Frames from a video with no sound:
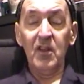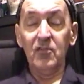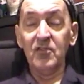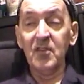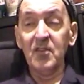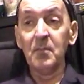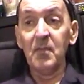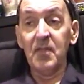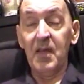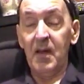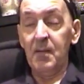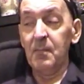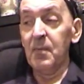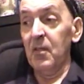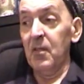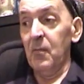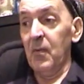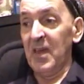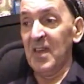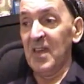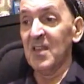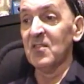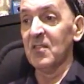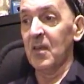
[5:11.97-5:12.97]
Now, some of that, by
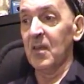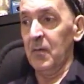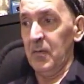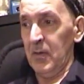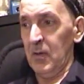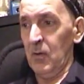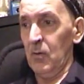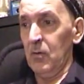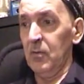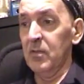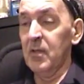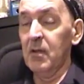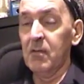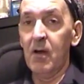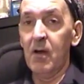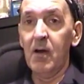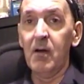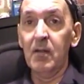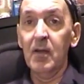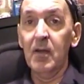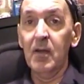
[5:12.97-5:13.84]
the way, is going on. There